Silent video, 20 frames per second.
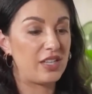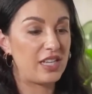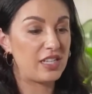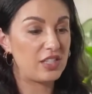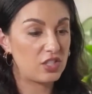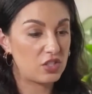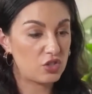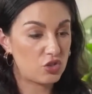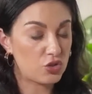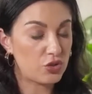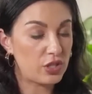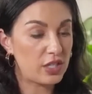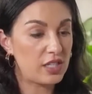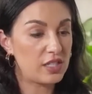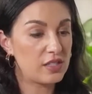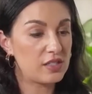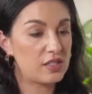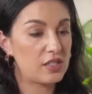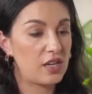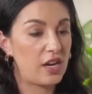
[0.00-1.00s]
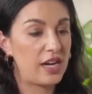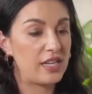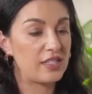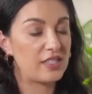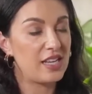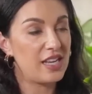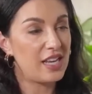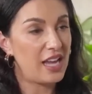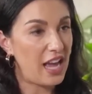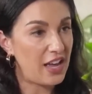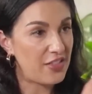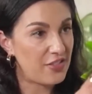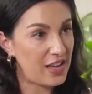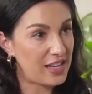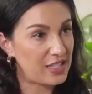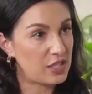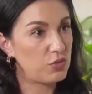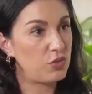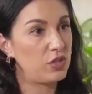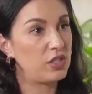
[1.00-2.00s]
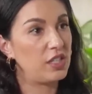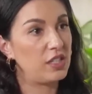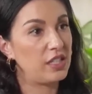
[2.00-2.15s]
They shrink in size, and that's what